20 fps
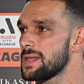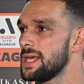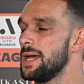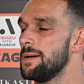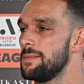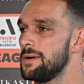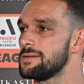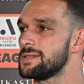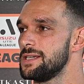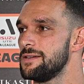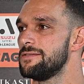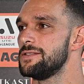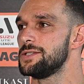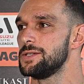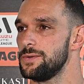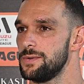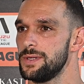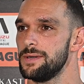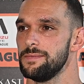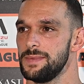Yeah, I was here for
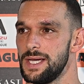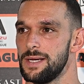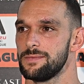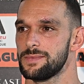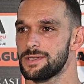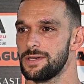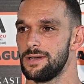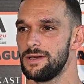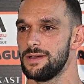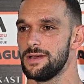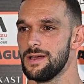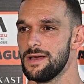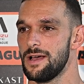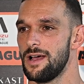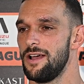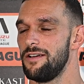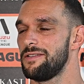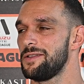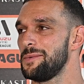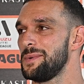2 of them. Yeah. So
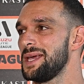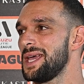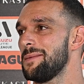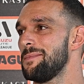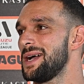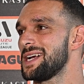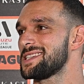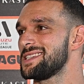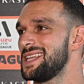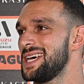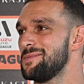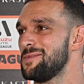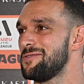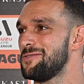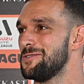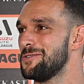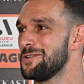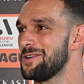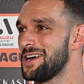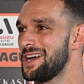hopefully we can get back to that
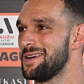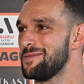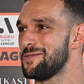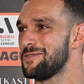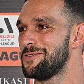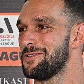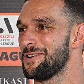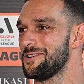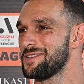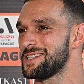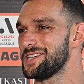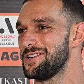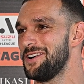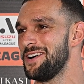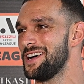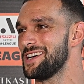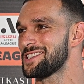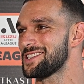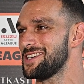before I retire.